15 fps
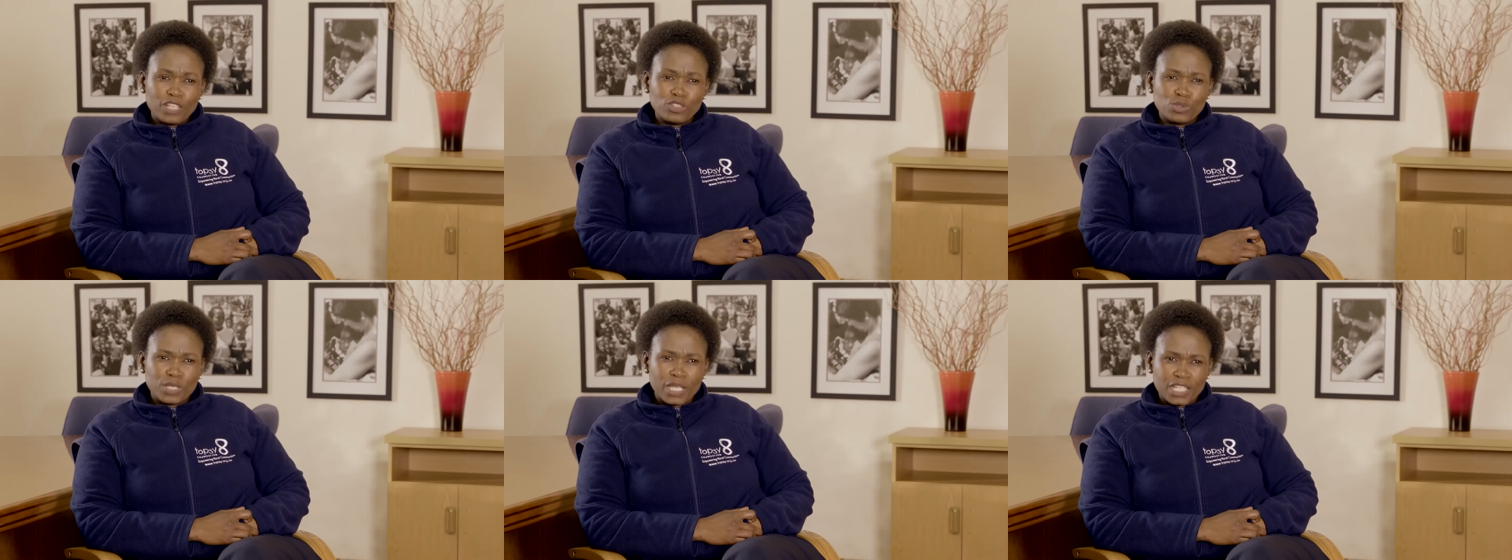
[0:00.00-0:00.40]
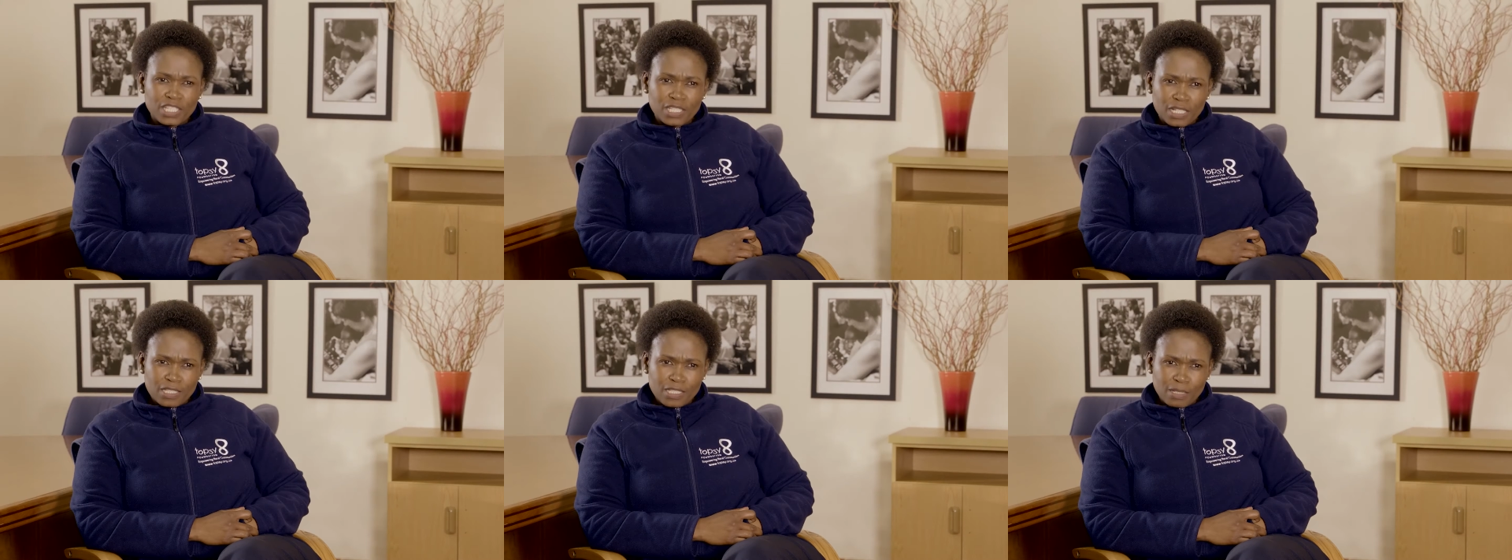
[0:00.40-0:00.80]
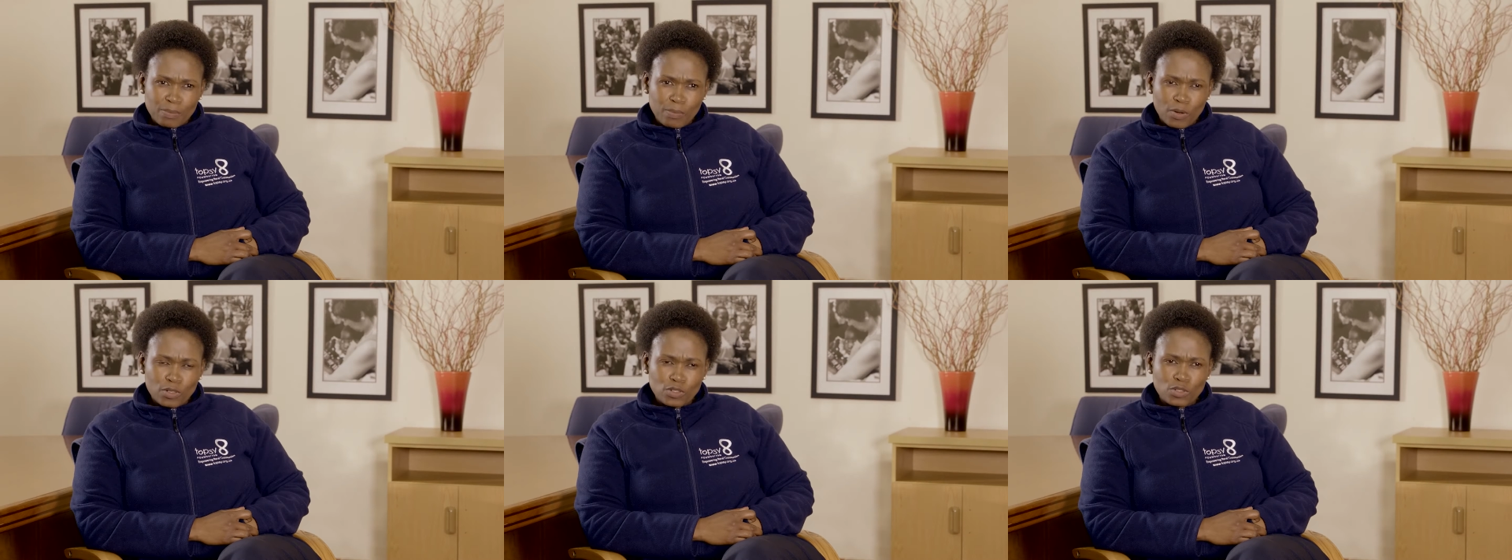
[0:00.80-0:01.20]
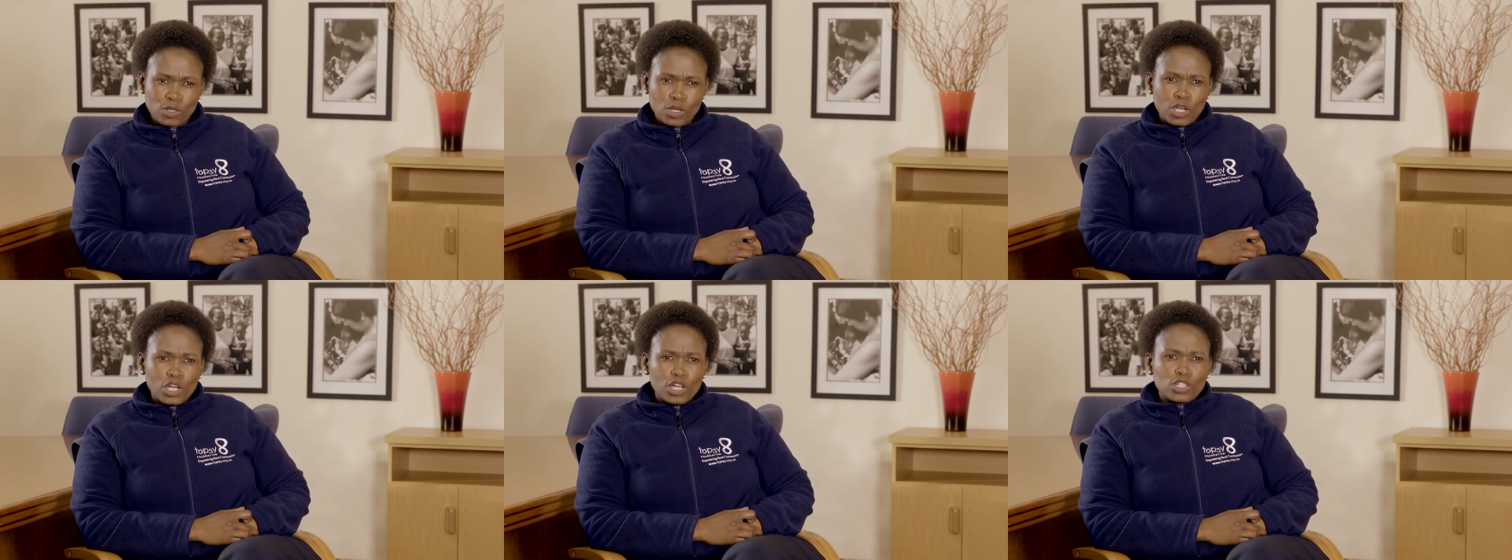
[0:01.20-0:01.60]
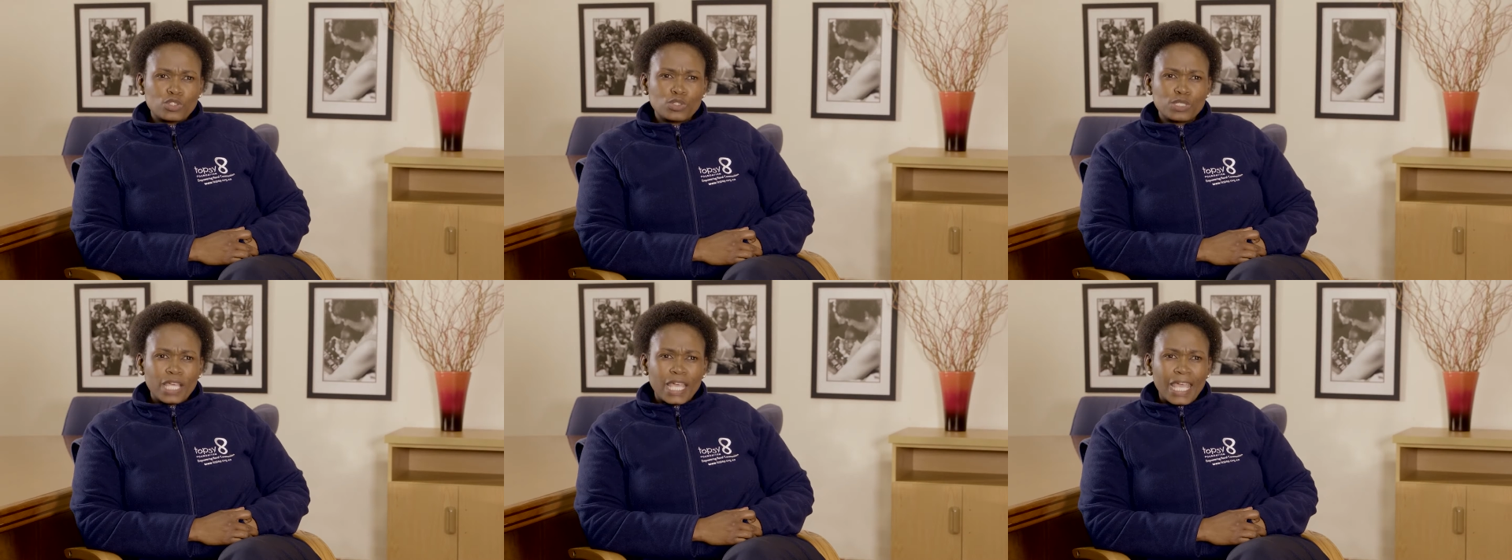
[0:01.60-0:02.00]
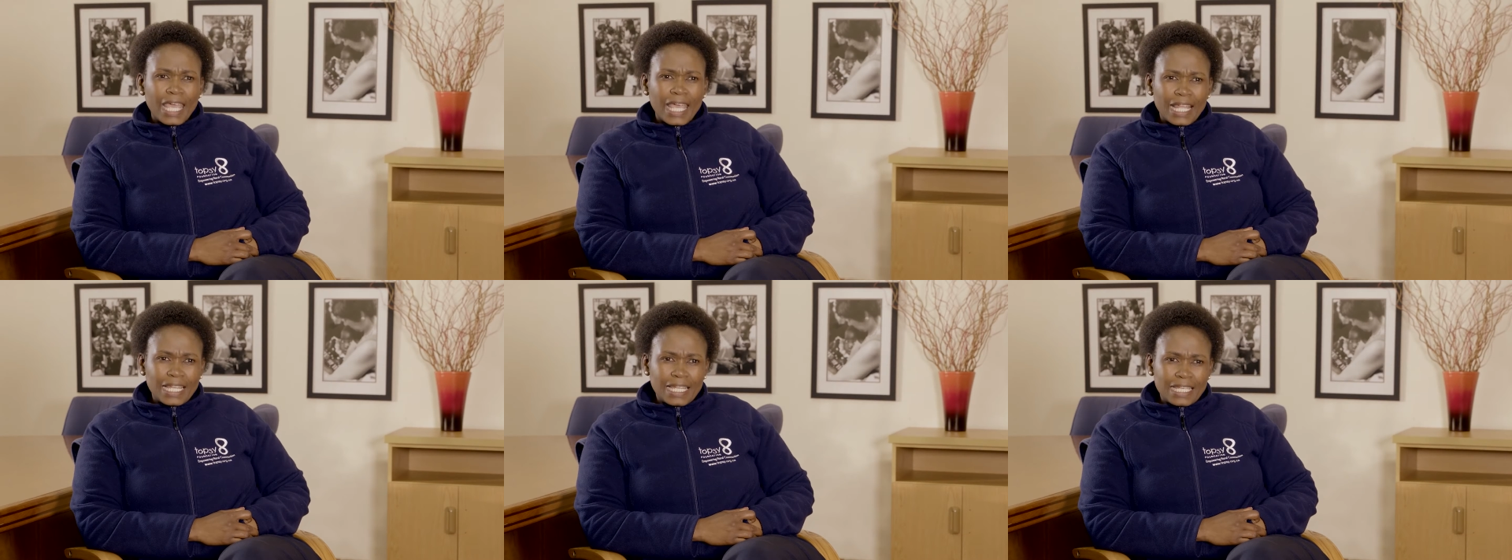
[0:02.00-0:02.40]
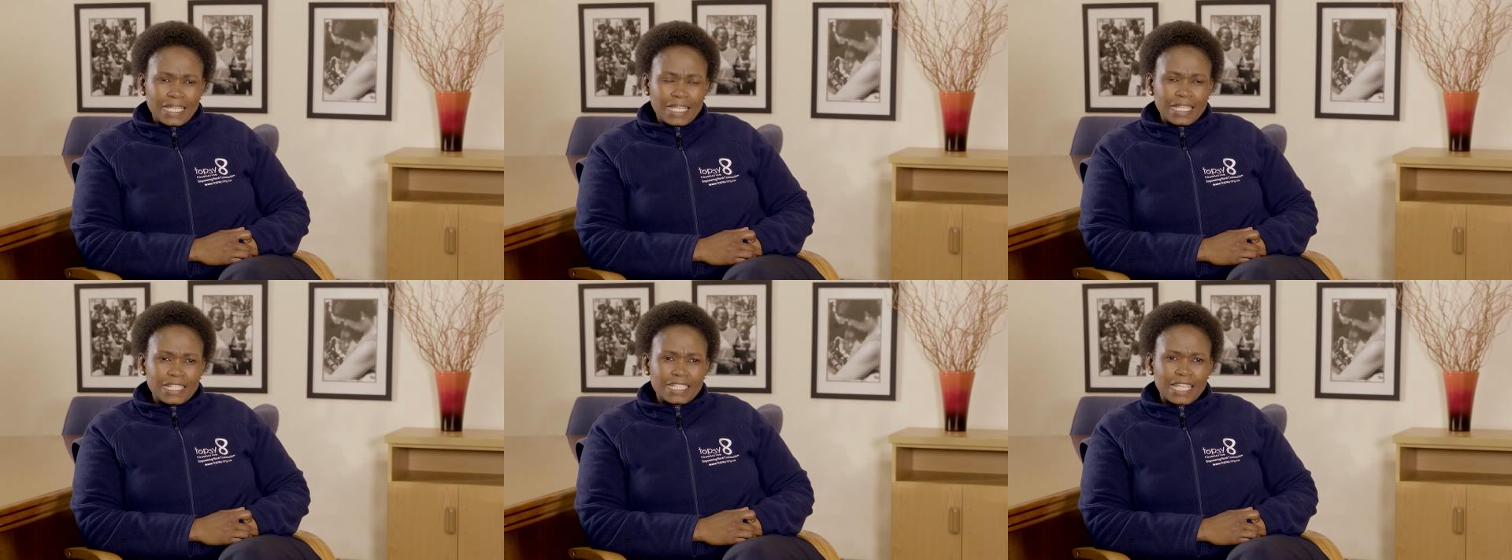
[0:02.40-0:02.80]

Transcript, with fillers: educational support to the early